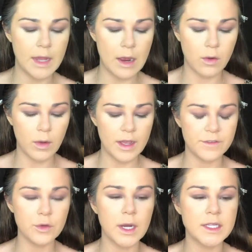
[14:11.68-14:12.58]
Now,
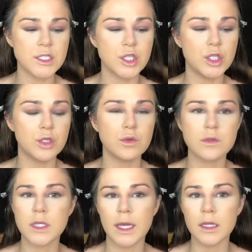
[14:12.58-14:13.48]
if you guys
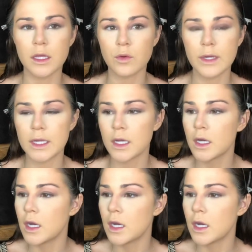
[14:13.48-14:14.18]
use a liquid